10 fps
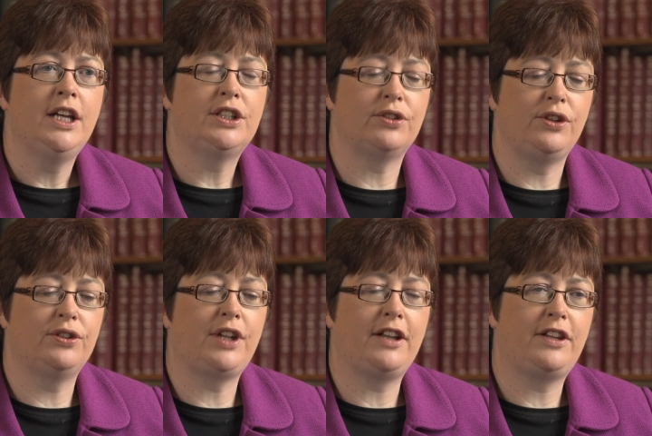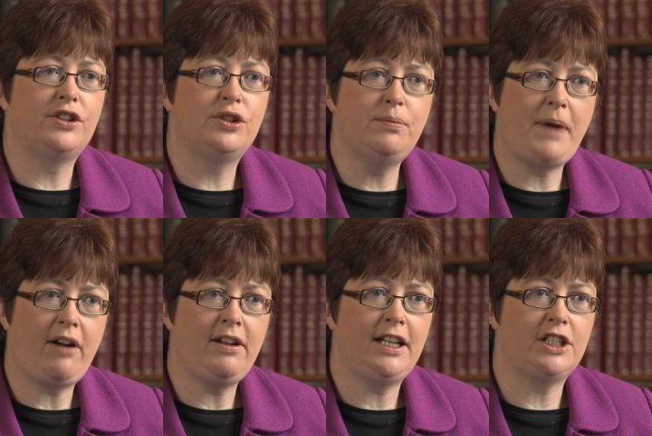So, you know, there, there are two
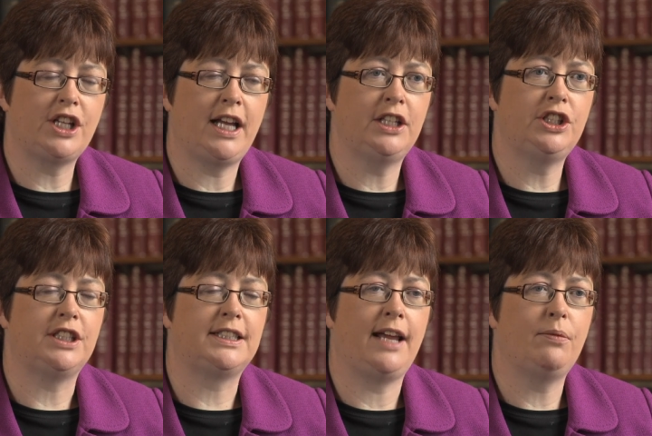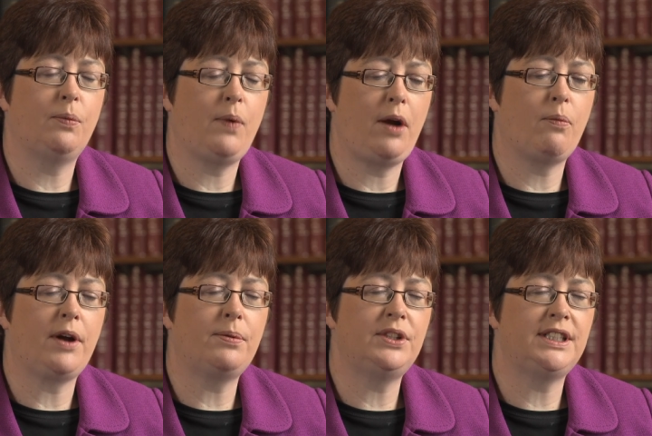parallel challenges. And what
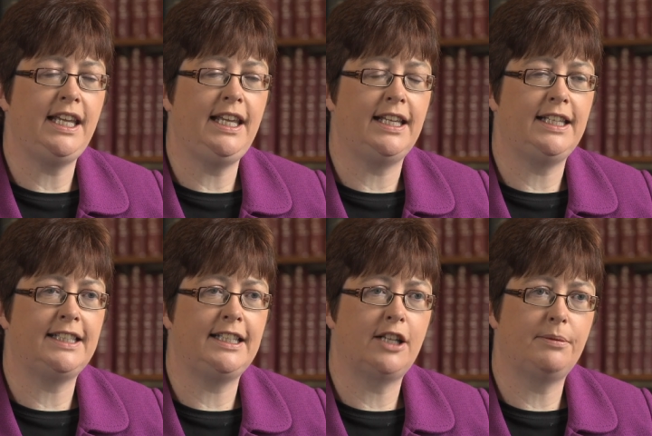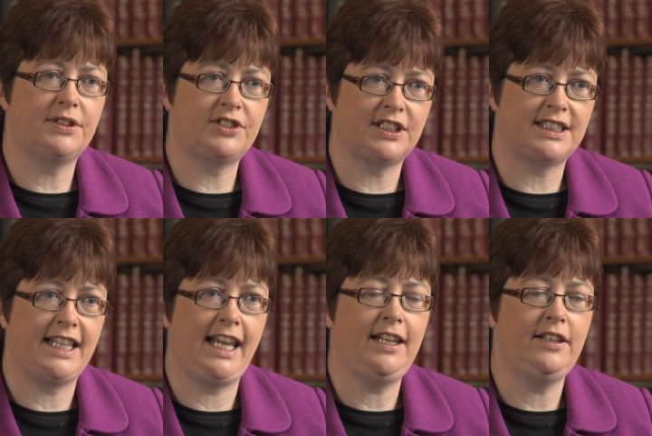we're seeing is in terms of
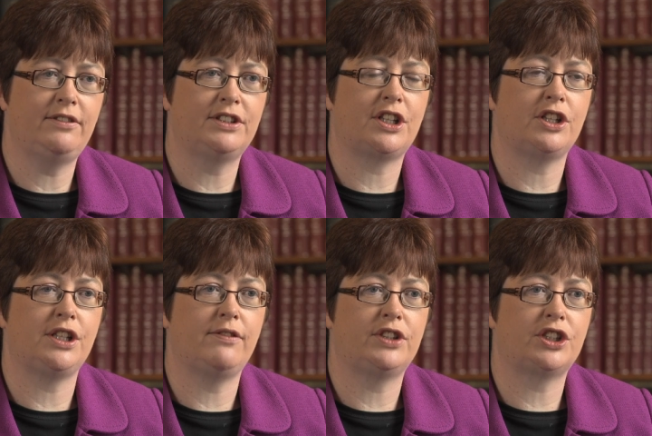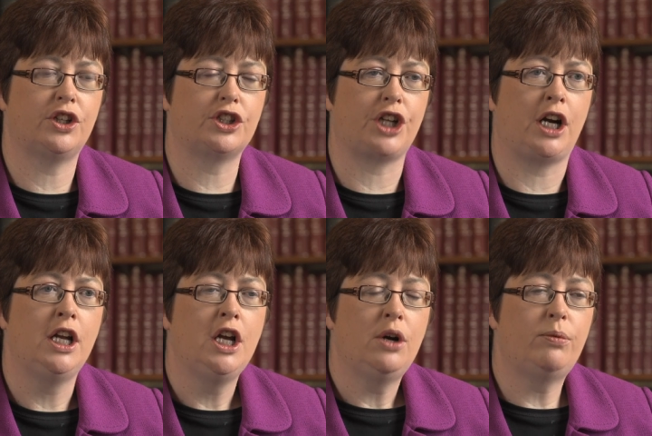sustaining the research infrastructure,
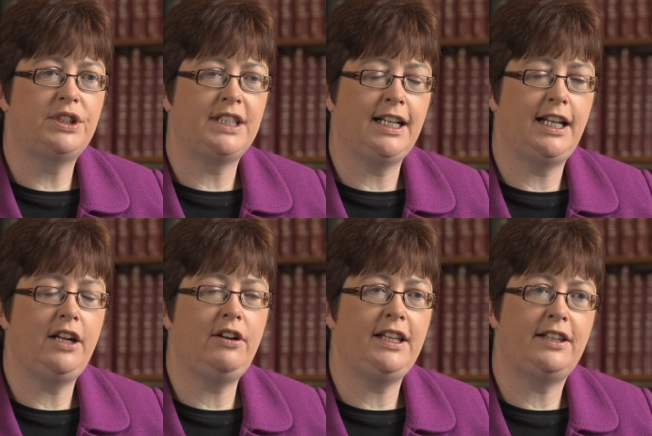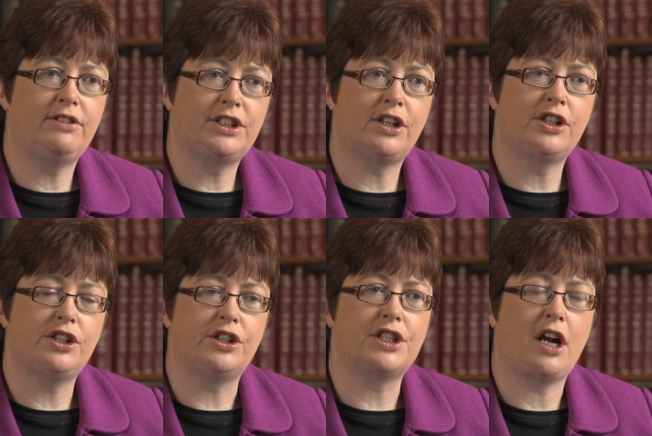we're seeing clearly the
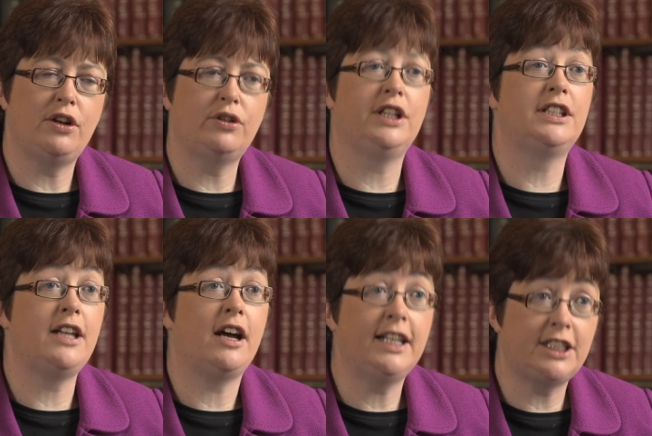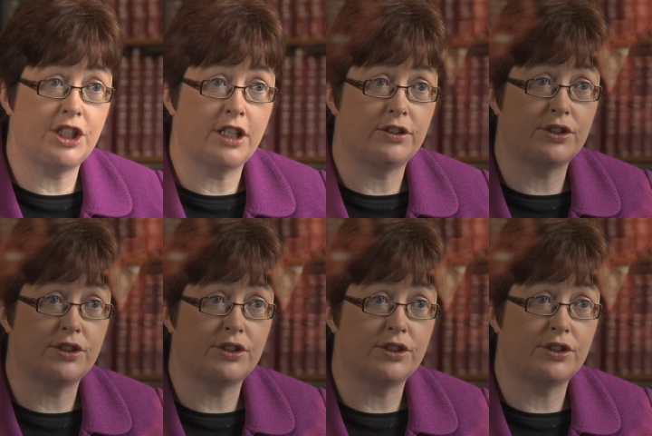researchers are looking to non exchequer